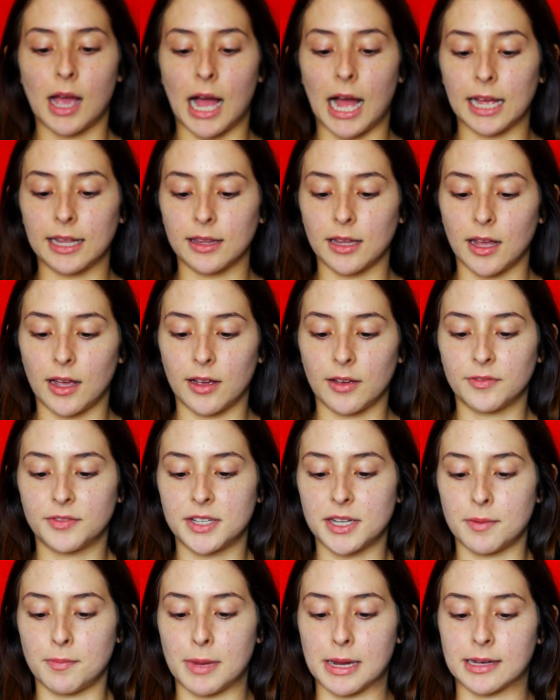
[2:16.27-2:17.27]
I love
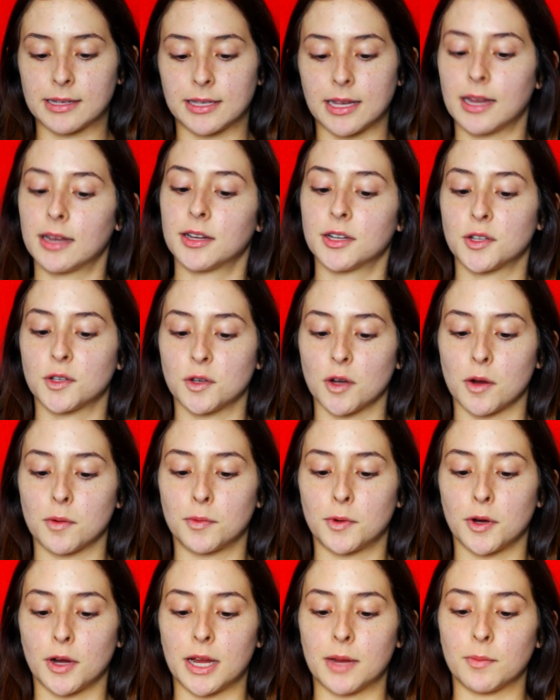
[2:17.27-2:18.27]
to mix in a
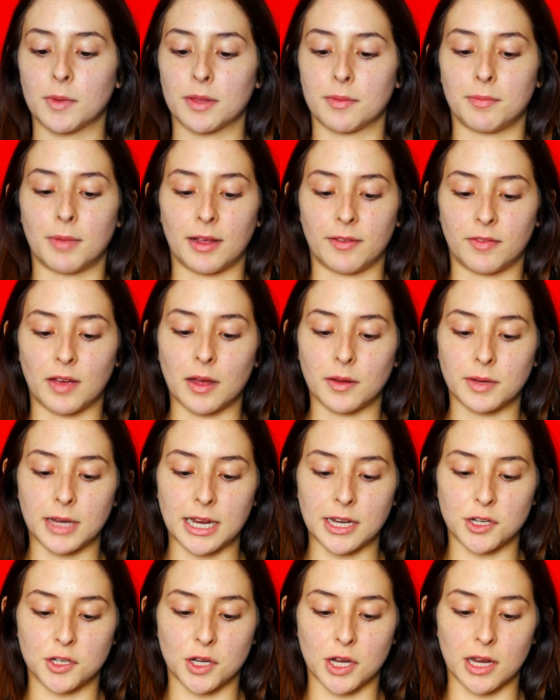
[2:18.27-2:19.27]
strobe cream with my
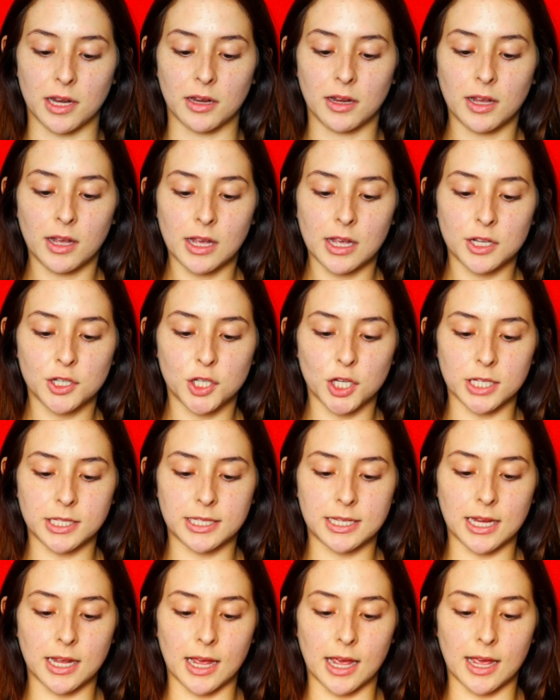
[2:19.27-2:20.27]
foundation
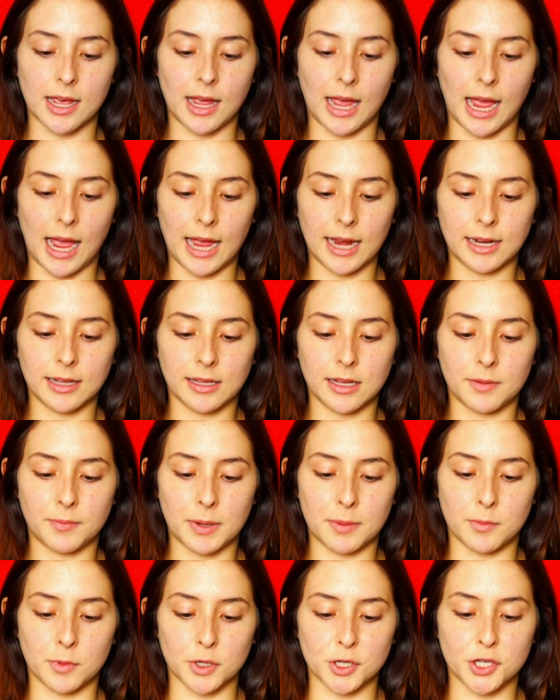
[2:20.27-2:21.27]
just to add a little
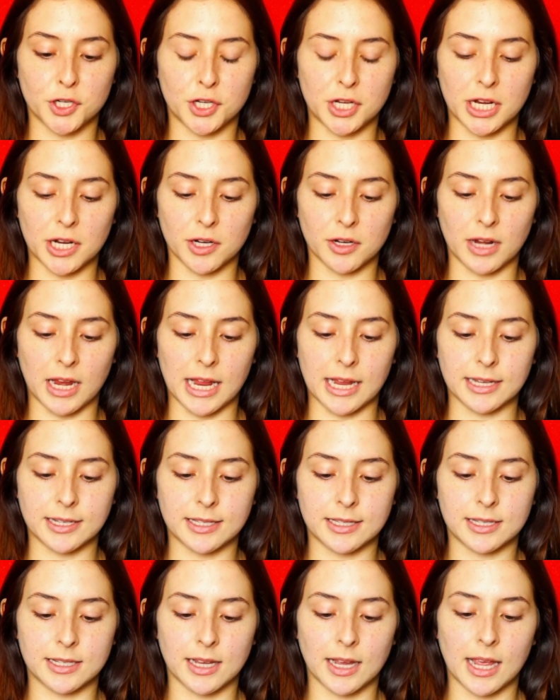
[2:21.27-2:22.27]
bit more
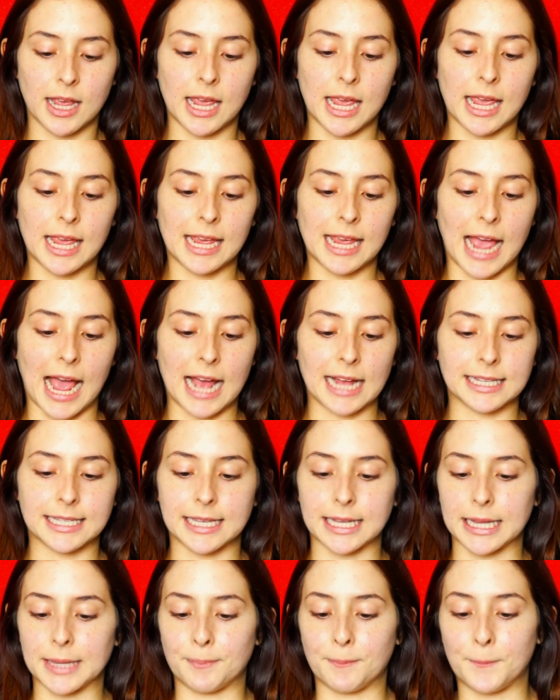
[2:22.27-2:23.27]
sheerness, adds
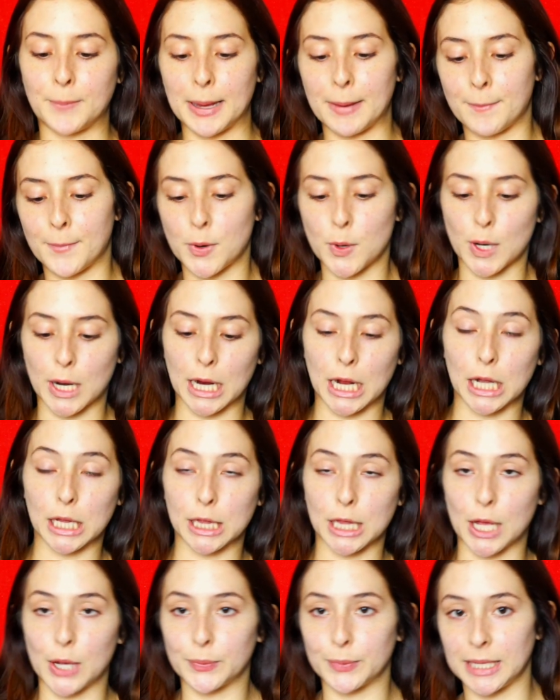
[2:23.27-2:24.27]
a bit more
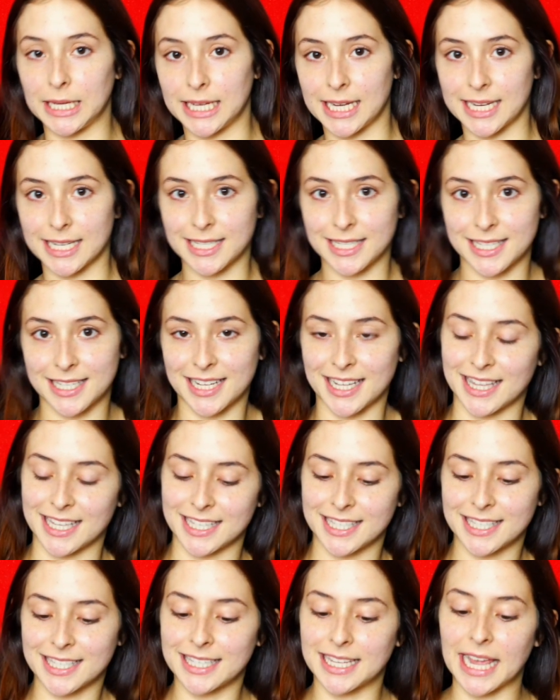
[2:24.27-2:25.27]
glowiness to the
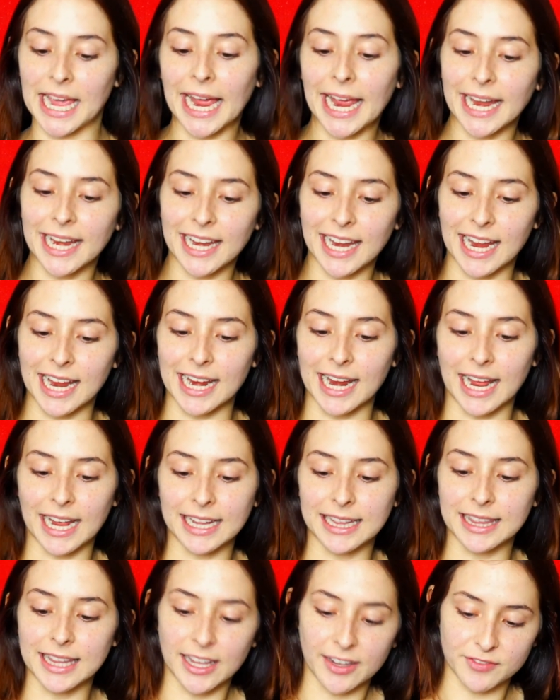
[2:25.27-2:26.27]
skin, and
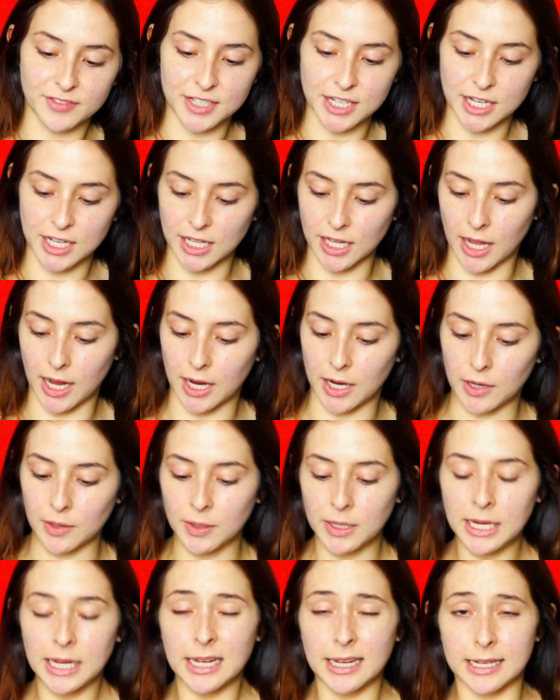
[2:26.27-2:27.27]
I love to
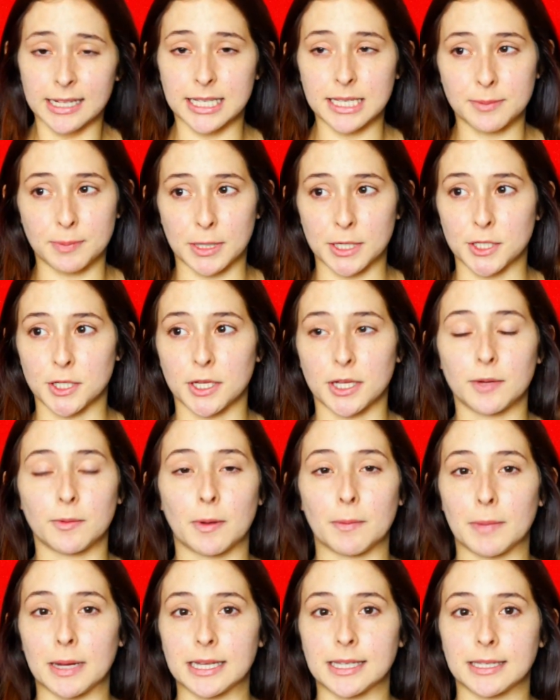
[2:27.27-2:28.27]
glow, especially
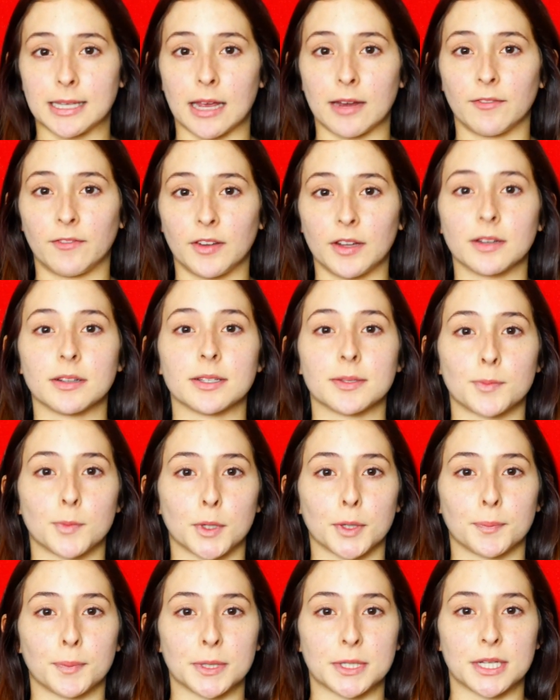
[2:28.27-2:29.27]
when my skin feels
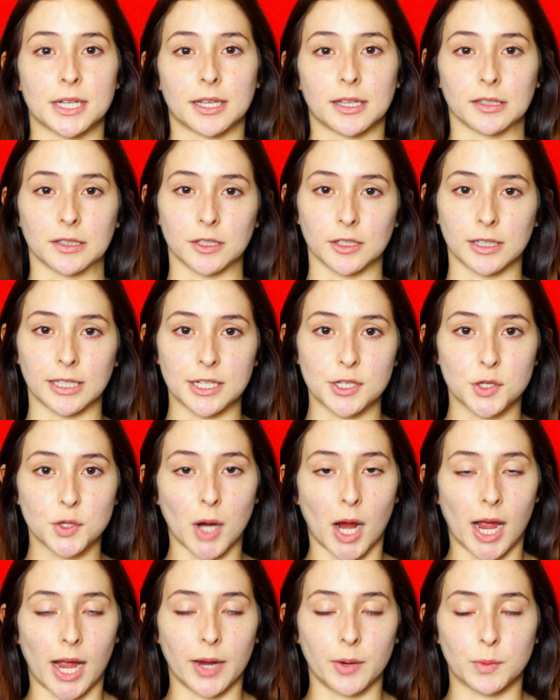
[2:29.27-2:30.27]
more particularly
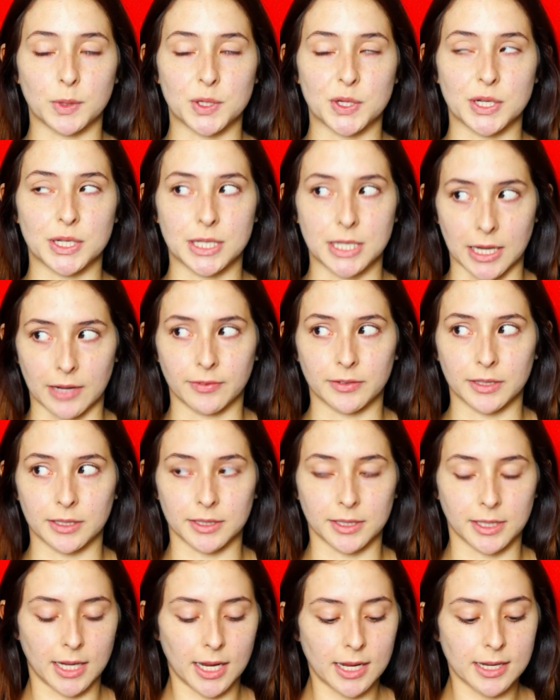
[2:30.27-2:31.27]
dry, which it
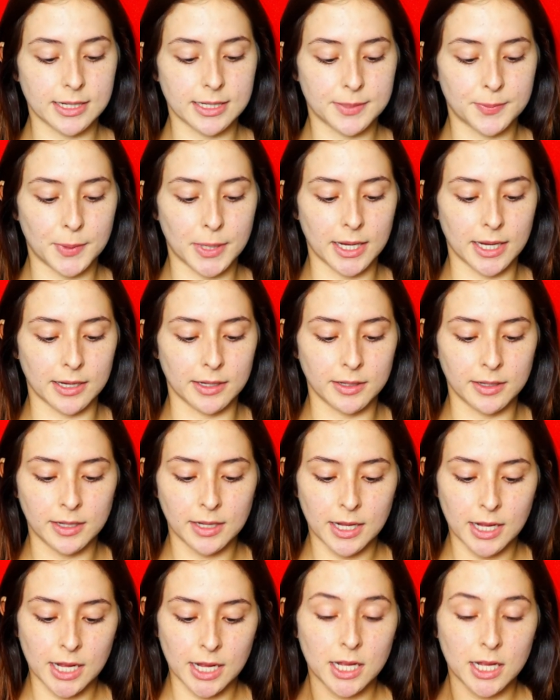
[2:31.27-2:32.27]
definitely has been.
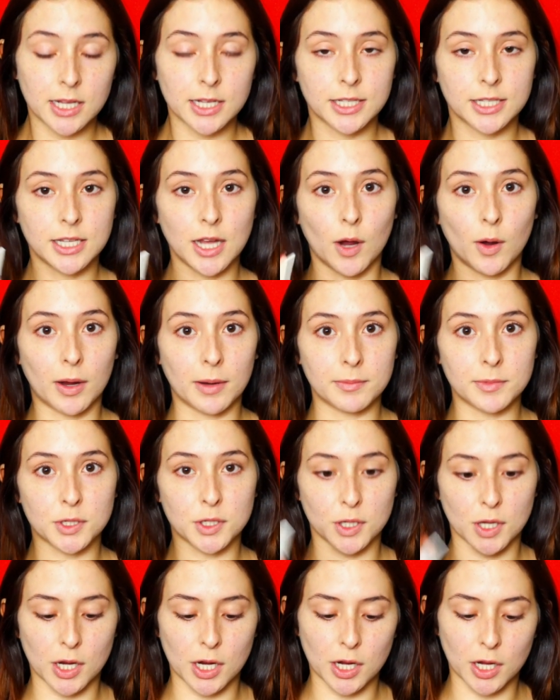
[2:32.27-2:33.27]
So I'm
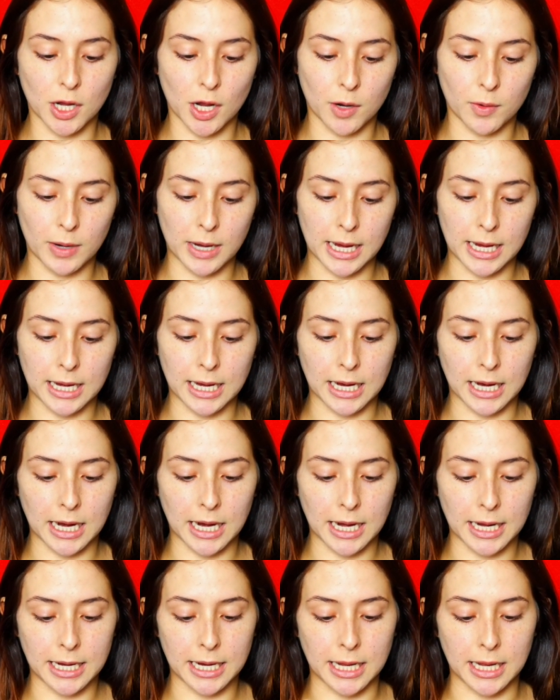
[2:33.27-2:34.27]
just going to go in and
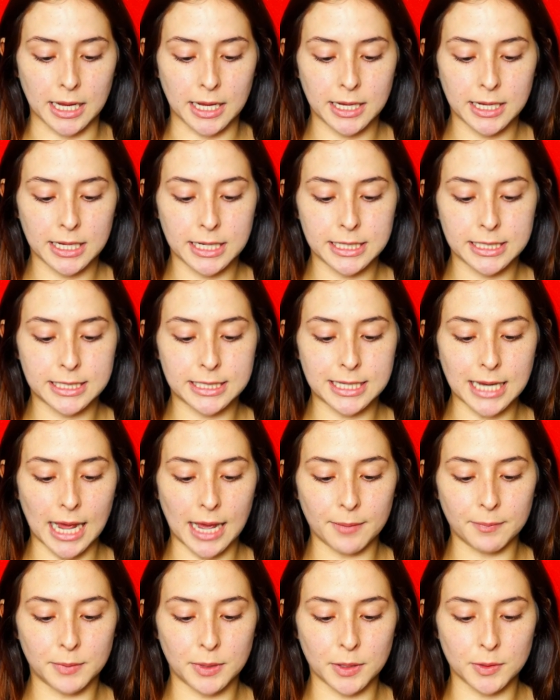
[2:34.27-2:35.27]
kind of
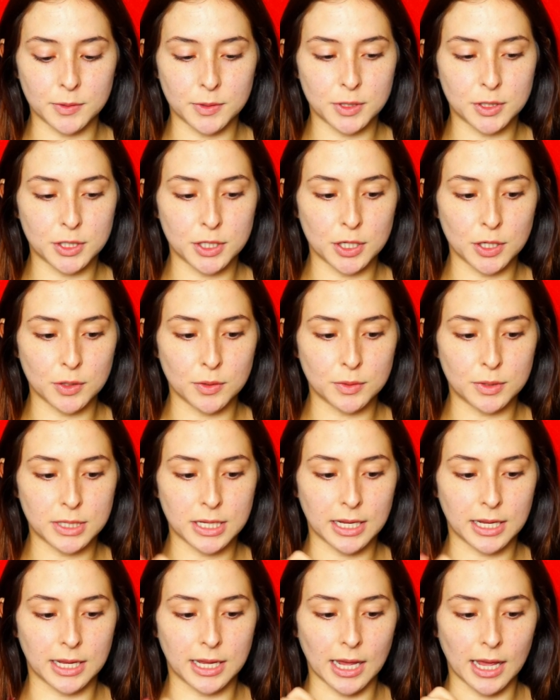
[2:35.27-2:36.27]
dab those two
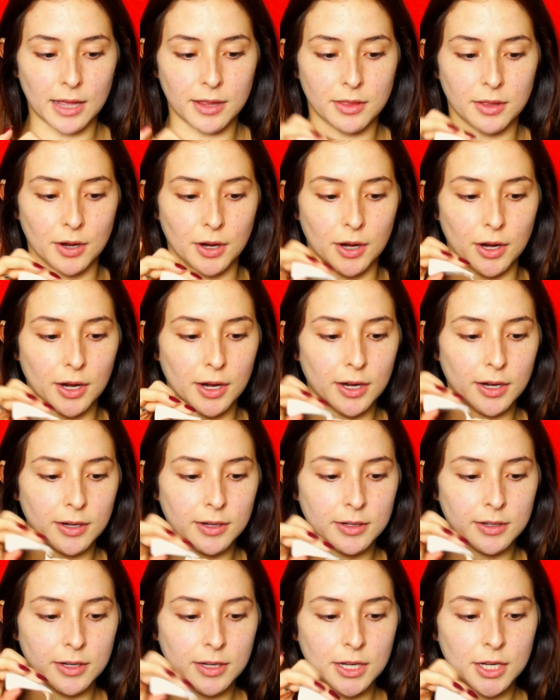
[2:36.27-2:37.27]
together,
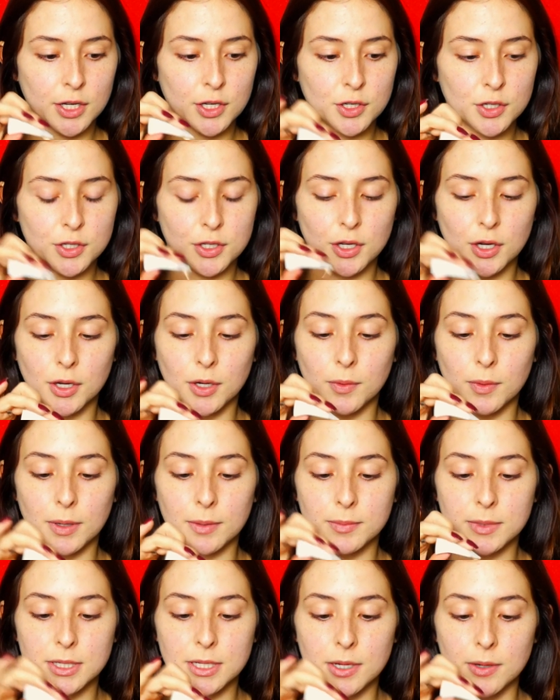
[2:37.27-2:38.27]
show you what
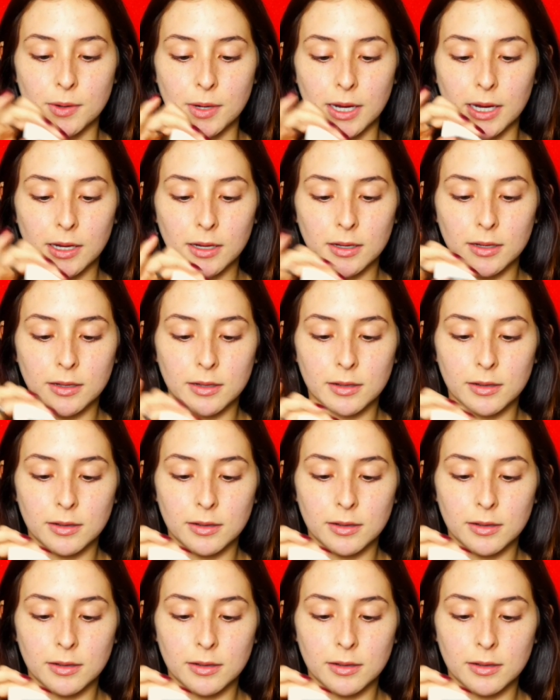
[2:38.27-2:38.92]
I'm doing.